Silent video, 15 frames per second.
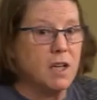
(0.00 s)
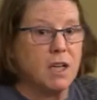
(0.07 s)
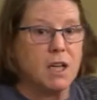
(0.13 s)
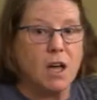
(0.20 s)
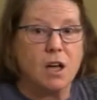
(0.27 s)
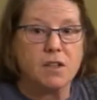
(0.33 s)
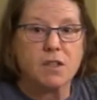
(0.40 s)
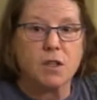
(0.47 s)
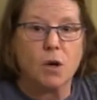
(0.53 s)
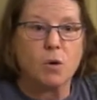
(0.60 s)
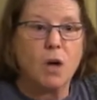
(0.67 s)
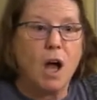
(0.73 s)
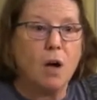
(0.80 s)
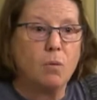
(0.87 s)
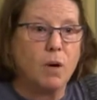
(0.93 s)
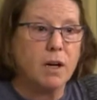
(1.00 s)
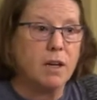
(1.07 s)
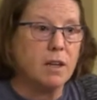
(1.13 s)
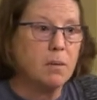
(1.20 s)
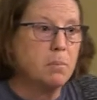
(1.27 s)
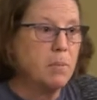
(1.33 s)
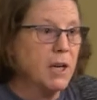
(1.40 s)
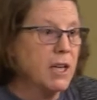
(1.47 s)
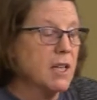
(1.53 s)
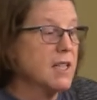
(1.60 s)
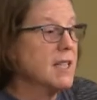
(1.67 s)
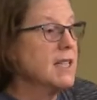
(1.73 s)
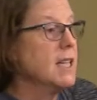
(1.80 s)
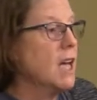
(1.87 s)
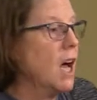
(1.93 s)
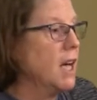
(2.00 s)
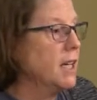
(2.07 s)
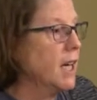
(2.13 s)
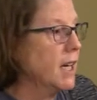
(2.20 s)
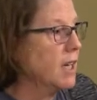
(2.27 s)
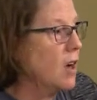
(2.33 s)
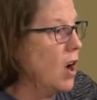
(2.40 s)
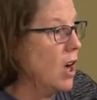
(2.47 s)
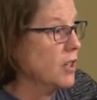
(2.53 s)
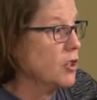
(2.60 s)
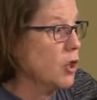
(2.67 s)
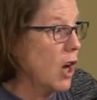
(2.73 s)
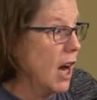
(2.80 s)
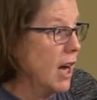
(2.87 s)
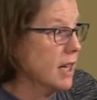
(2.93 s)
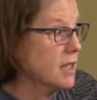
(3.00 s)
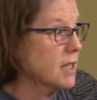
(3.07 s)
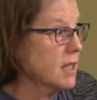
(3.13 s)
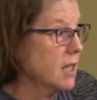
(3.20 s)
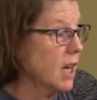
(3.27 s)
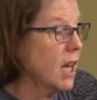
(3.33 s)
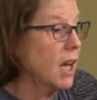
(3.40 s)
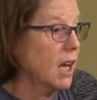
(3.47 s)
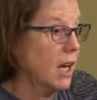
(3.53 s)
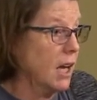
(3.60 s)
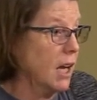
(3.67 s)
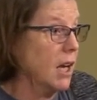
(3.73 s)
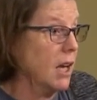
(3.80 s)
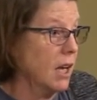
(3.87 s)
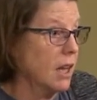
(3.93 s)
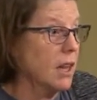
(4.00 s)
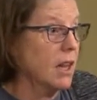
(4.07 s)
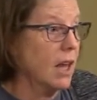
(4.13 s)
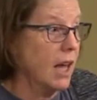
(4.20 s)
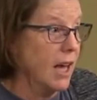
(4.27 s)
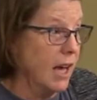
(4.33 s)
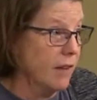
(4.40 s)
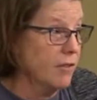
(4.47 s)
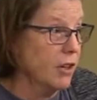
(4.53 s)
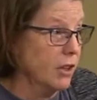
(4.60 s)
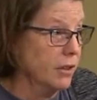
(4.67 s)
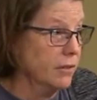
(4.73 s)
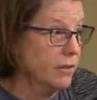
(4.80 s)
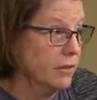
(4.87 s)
and he also got one of the biggest CIA contracts ever.